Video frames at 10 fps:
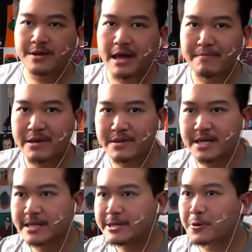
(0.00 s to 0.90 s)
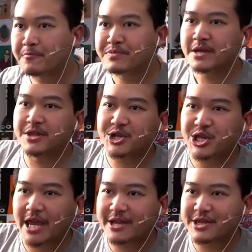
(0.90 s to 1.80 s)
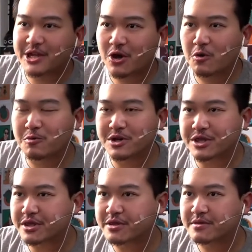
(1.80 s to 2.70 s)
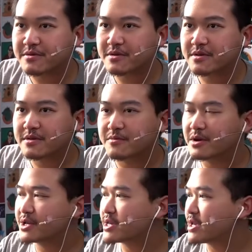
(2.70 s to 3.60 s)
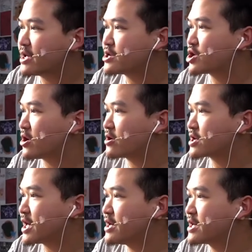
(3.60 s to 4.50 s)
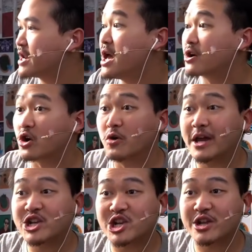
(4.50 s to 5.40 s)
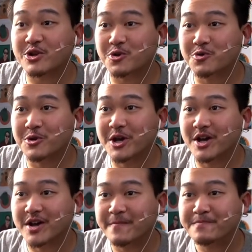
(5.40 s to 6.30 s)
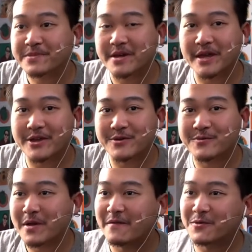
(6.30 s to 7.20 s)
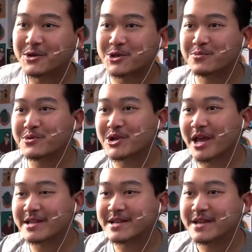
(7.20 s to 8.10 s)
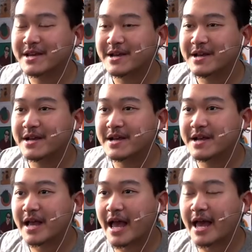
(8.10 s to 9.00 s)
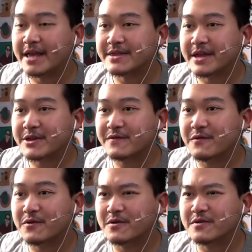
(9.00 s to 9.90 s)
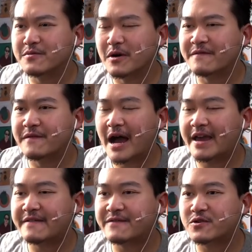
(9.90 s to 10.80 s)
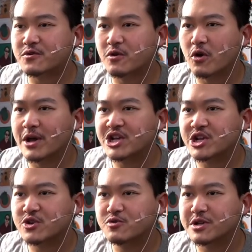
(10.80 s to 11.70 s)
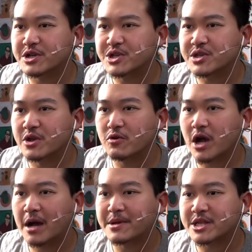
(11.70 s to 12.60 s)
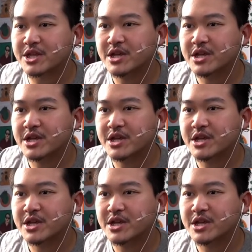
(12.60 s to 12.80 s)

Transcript: That may be illegal. The Saiyan Neo with... What is HRK again? Man. Croatian Kuna. Thank you for the super chat. And thank you for, what, 5 Croatian Kunas. No comment.